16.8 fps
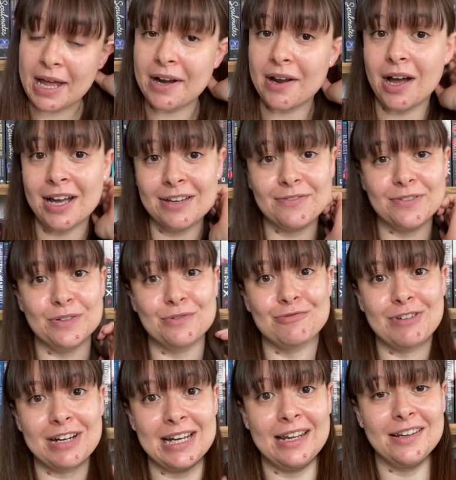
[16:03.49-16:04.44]
and I feel
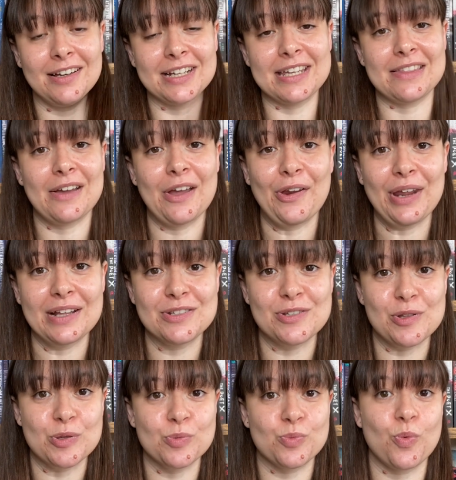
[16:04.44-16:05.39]
really lucky that I only had
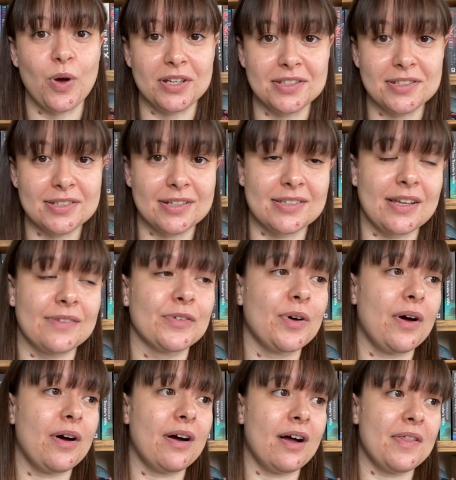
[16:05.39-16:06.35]
to do this once, because I've
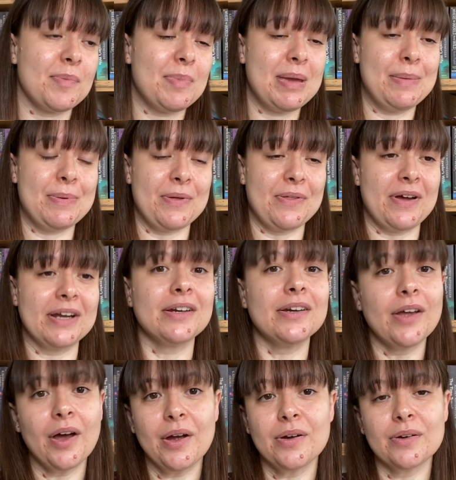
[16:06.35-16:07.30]
got other people that I
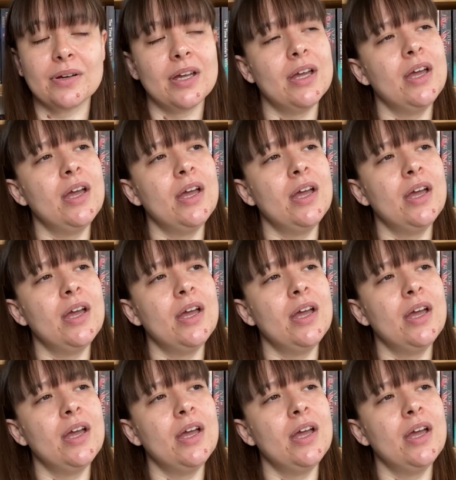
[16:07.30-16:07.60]
know,